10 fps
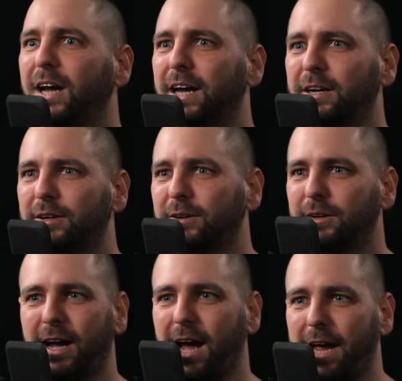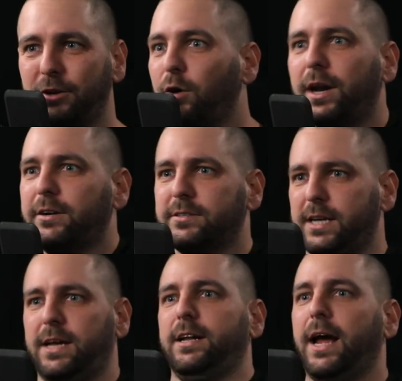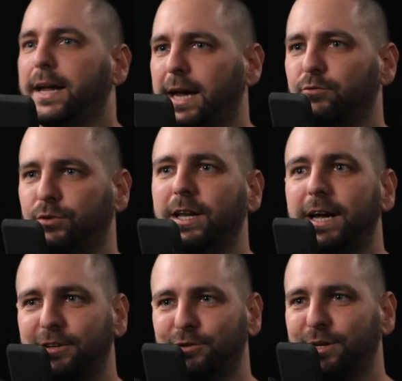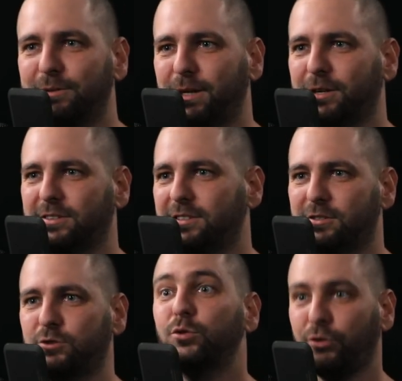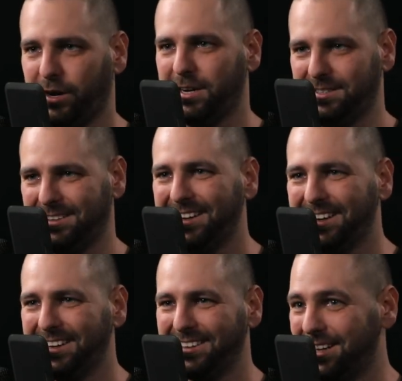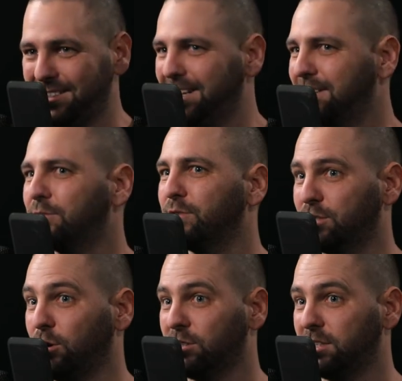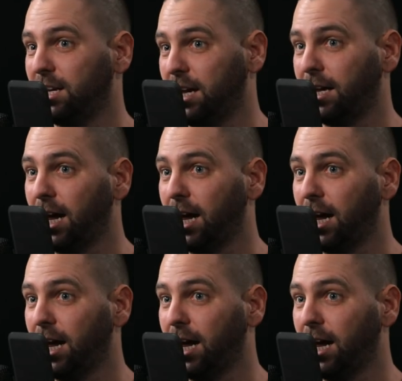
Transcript: like I don't understand it. I can't relate to it because it's too crazy. That's that's the you results mean, that I